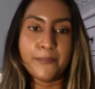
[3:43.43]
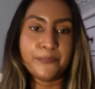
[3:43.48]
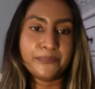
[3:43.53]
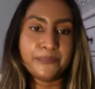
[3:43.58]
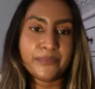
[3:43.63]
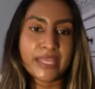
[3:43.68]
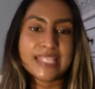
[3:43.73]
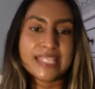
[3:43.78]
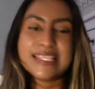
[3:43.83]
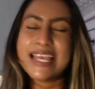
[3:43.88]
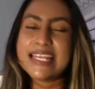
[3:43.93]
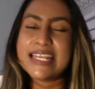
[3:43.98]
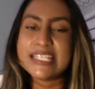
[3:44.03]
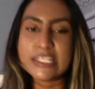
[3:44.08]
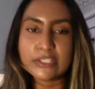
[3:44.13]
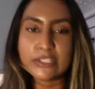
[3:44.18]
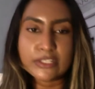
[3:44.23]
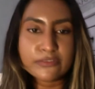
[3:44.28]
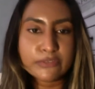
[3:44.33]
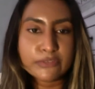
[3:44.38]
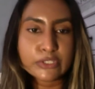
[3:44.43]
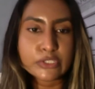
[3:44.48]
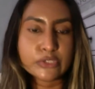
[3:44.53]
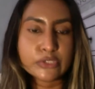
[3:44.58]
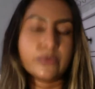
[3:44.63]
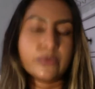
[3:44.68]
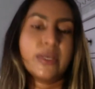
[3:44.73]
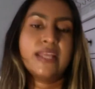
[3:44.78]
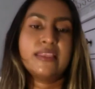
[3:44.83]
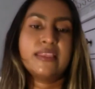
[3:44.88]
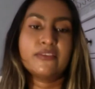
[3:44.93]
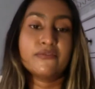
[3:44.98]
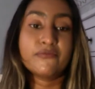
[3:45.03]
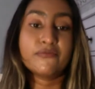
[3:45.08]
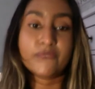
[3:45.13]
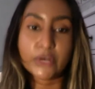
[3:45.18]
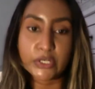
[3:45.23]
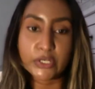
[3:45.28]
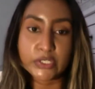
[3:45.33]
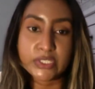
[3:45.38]
it's ideal if you do it the
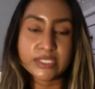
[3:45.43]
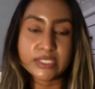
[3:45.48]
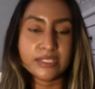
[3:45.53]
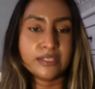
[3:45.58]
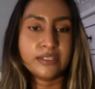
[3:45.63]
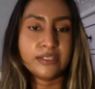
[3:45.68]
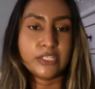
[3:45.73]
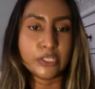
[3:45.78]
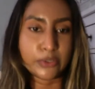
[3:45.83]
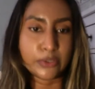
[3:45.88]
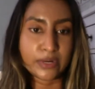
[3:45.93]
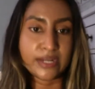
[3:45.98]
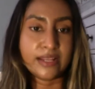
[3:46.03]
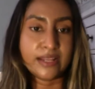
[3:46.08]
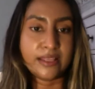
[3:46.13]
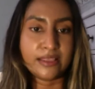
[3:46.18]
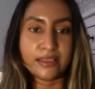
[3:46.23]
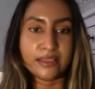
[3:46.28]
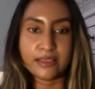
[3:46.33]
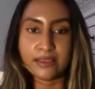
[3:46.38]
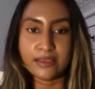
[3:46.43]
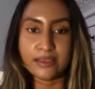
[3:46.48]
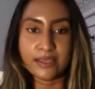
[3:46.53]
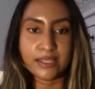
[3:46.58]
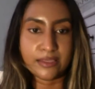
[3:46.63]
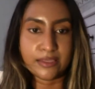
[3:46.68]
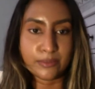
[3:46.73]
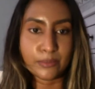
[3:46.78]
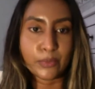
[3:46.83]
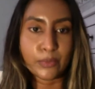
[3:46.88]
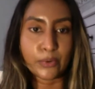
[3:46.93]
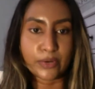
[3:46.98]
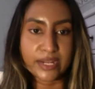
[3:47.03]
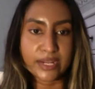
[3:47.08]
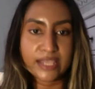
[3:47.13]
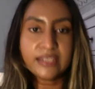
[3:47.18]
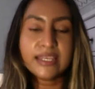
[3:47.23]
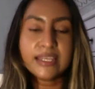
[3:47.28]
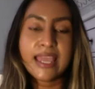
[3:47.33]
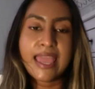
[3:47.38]
first urine in the
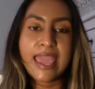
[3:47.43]
morning,